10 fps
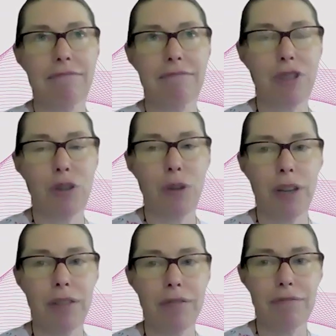
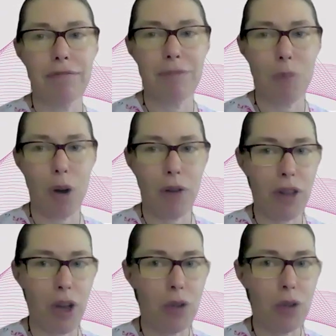doing work for
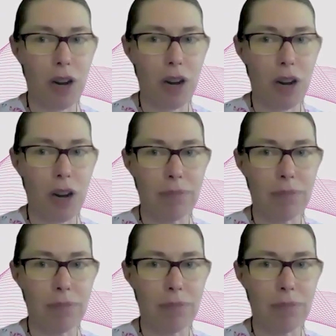the Coast Guard.